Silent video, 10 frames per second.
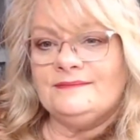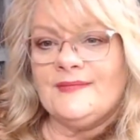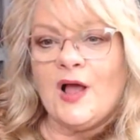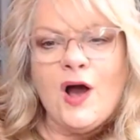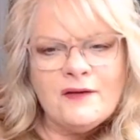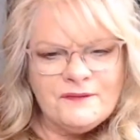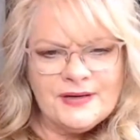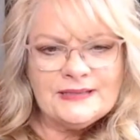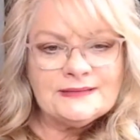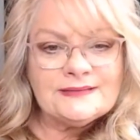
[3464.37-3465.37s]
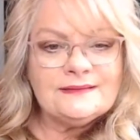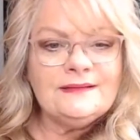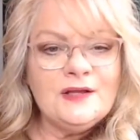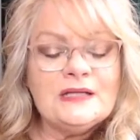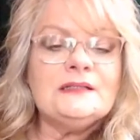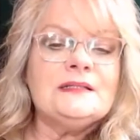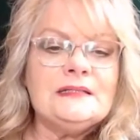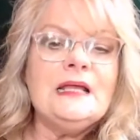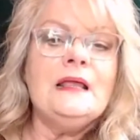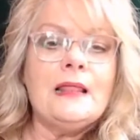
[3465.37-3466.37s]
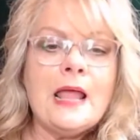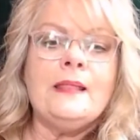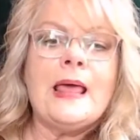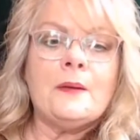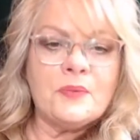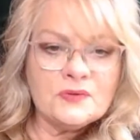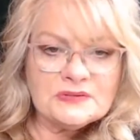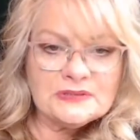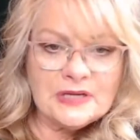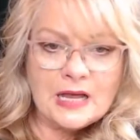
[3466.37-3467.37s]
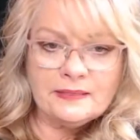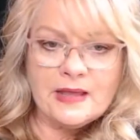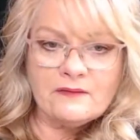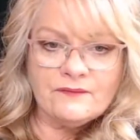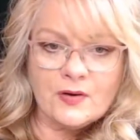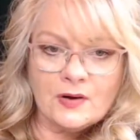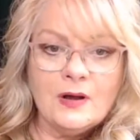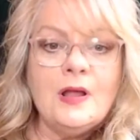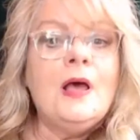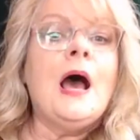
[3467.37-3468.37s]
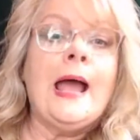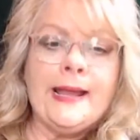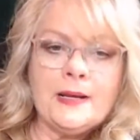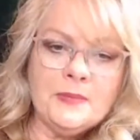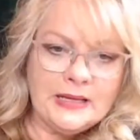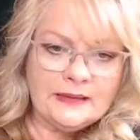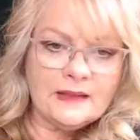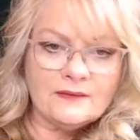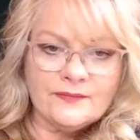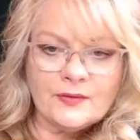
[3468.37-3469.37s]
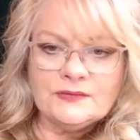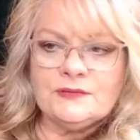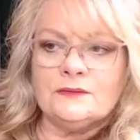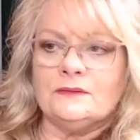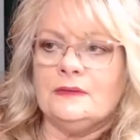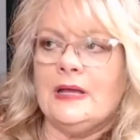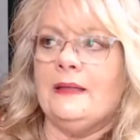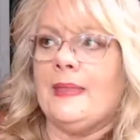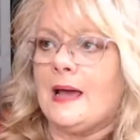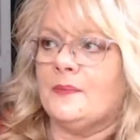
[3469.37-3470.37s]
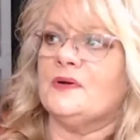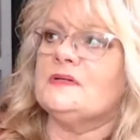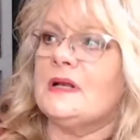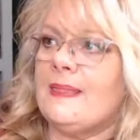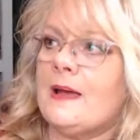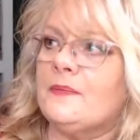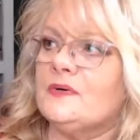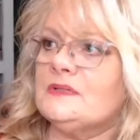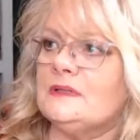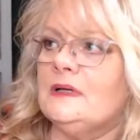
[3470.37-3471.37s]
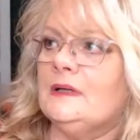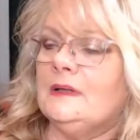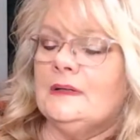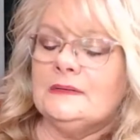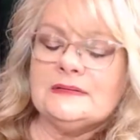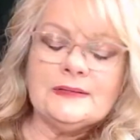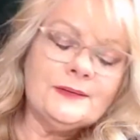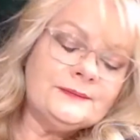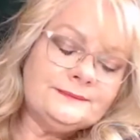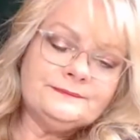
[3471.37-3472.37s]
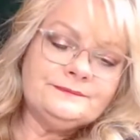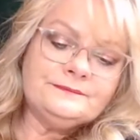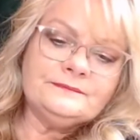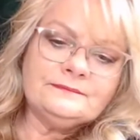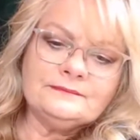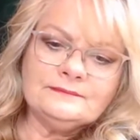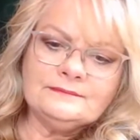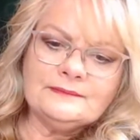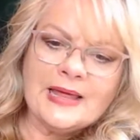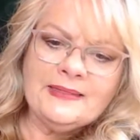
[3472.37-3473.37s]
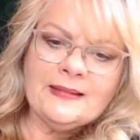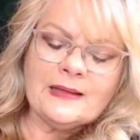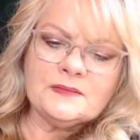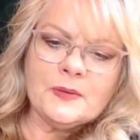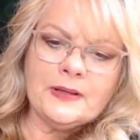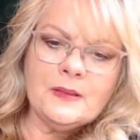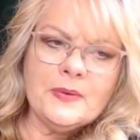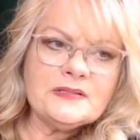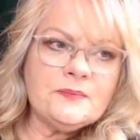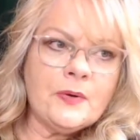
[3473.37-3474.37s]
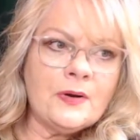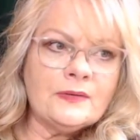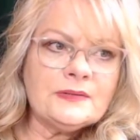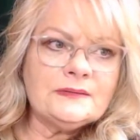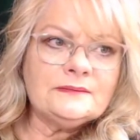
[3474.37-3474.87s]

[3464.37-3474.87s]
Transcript: confidence. You get to see, hey, that person got that far. I can make it that far too. And that person and that person. So I think that's probably the best part